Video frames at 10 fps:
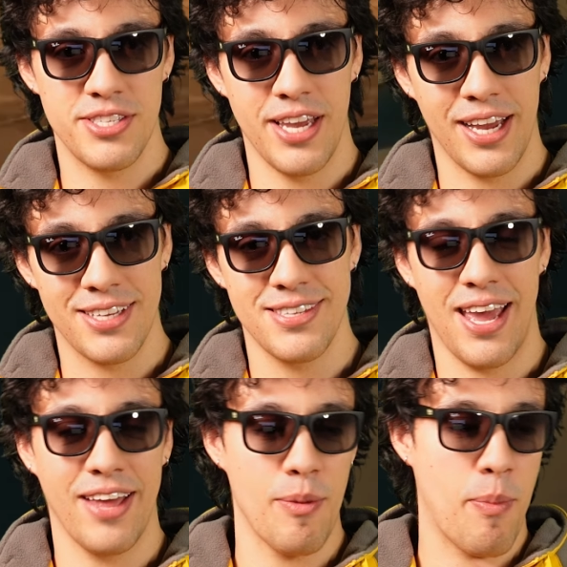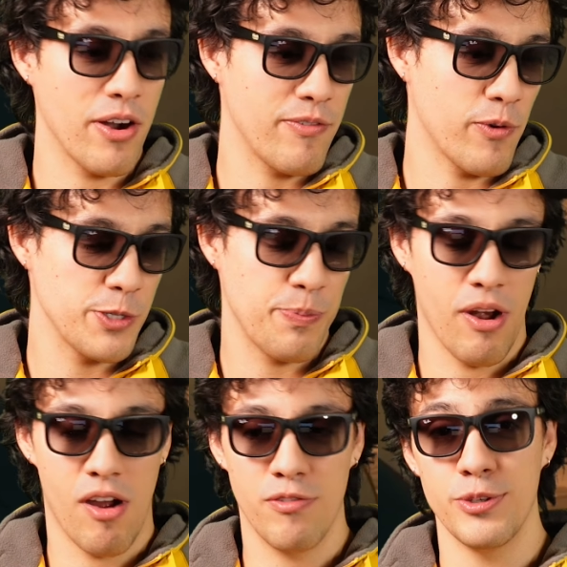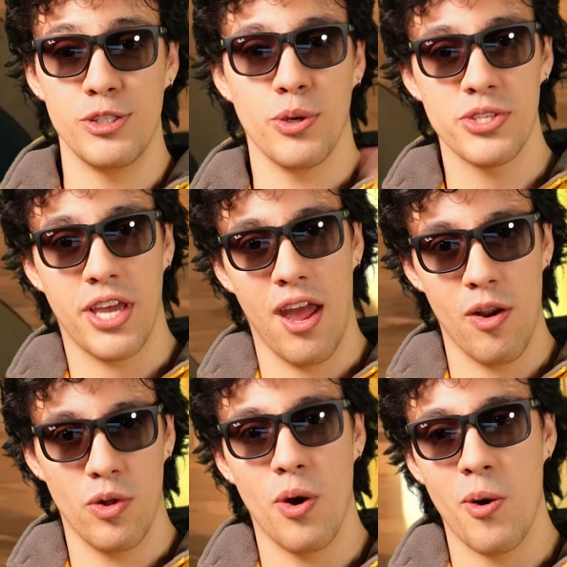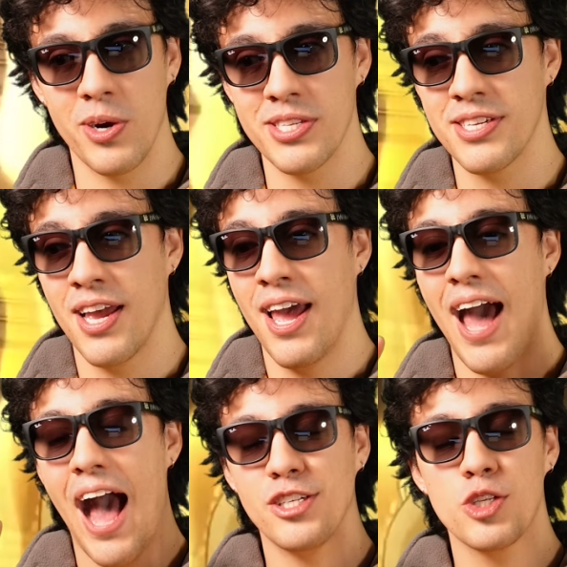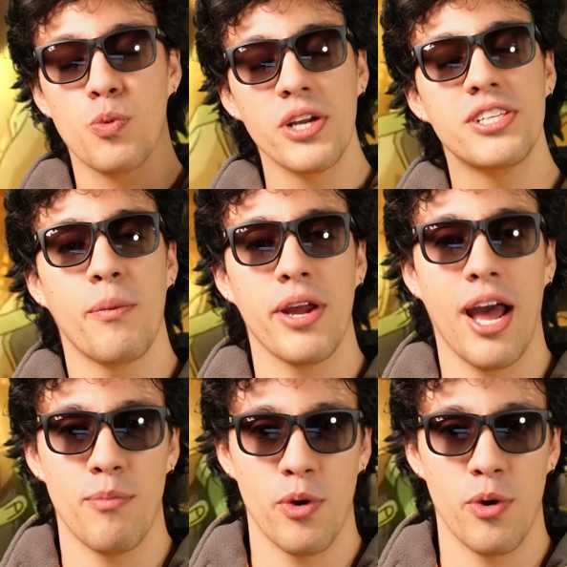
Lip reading: 6 and the part 4 spin-off with Josuke and Whole Horse. I just wish that we got